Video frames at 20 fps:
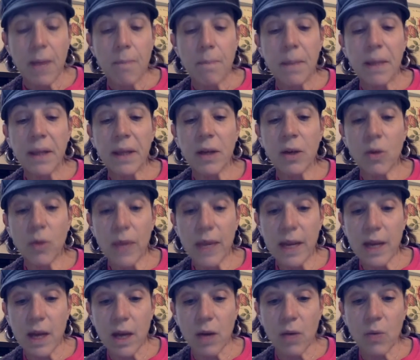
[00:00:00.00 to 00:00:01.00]

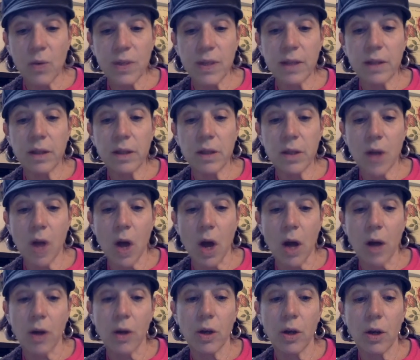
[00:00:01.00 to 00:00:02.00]
Pellegrina was at the
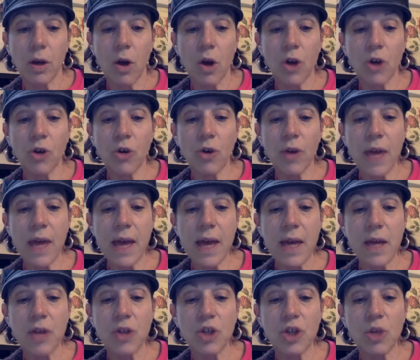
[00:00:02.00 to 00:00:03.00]
dock. On her
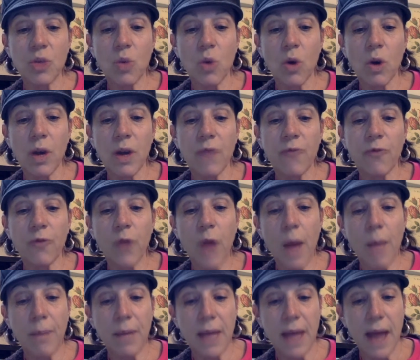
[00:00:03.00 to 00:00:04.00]
head she wore a
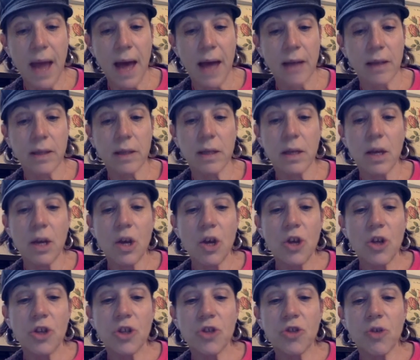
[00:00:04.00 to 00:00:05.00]
floppy hat,
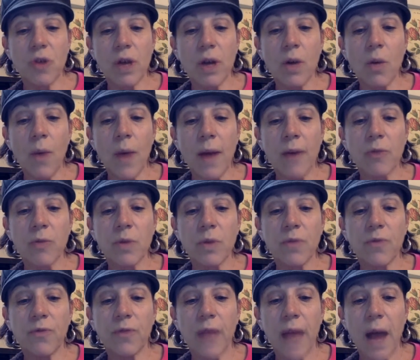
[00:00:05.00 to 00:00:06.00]
strung around with
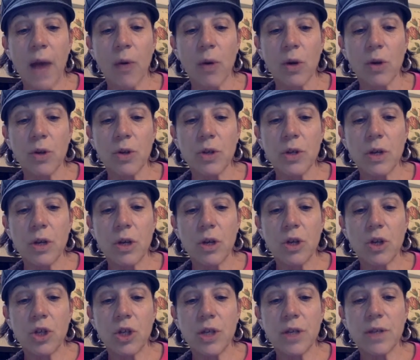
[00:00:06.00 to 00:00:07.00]
flowers.
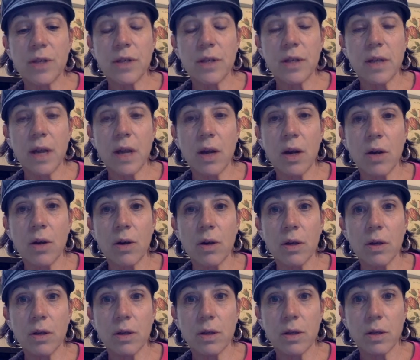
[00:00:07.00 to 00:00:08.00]
She stared
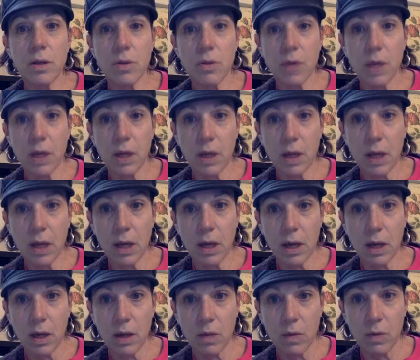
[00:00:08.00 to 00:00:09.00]
straight at
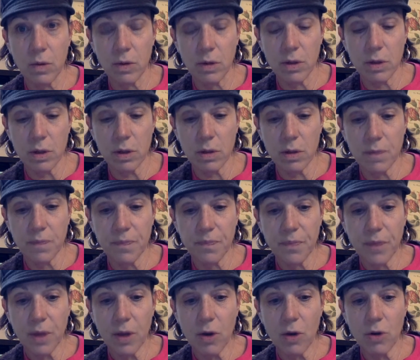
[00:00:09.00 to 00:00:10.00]
Edward.
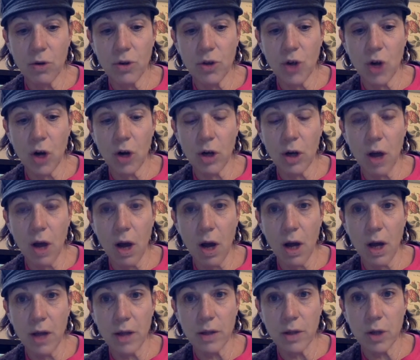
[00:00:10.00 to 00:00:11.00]
Her dark
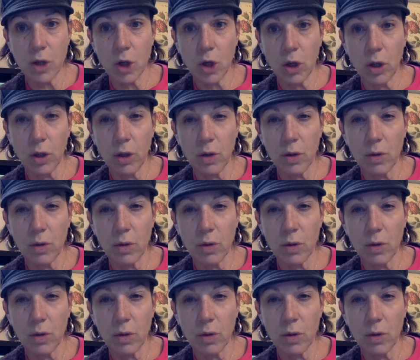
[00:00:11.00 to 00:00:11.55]
eyes glowed.